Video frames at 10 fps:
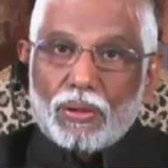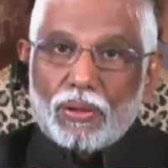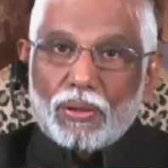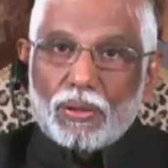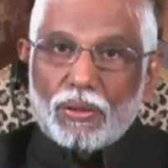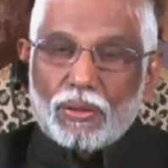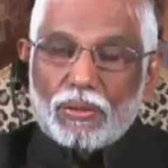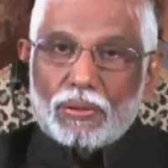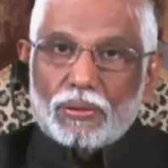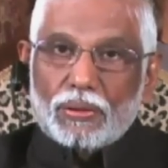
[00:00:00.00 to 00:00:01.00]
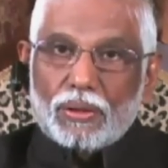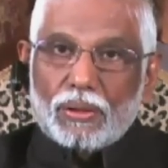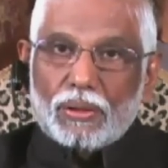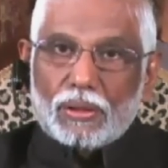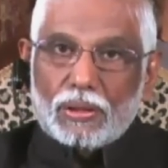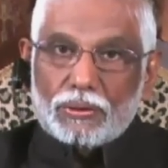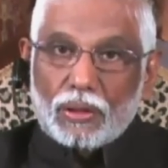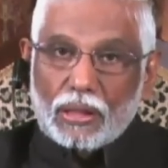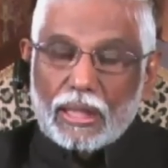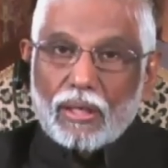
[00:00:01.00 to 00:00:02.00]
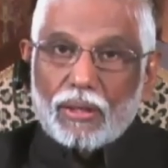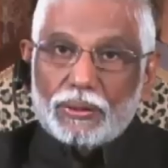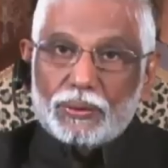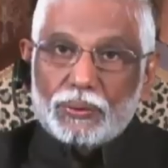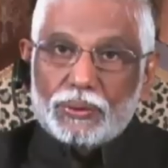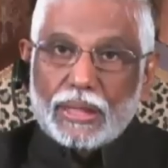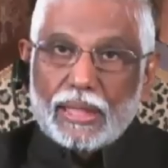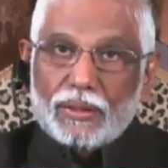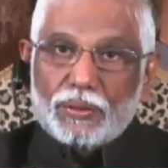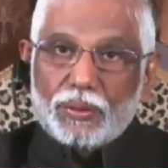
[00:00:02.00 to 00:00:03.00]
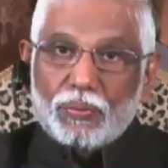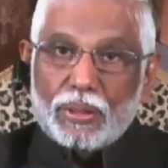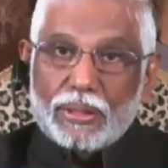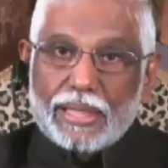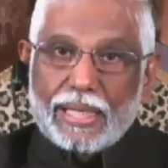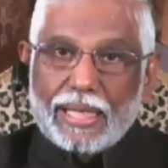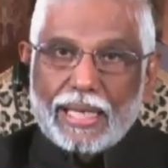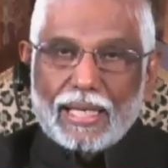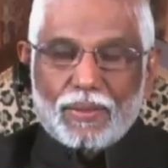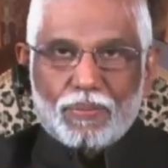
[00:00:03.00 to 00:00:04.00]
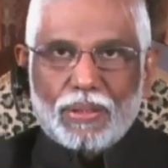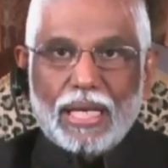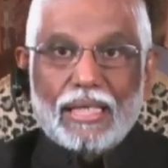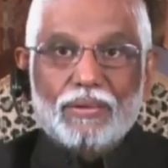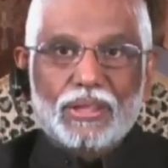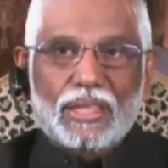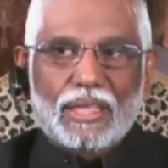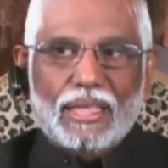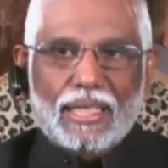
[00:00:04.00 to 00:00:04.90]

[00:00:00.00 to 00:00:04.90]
can also change your DNA, aging.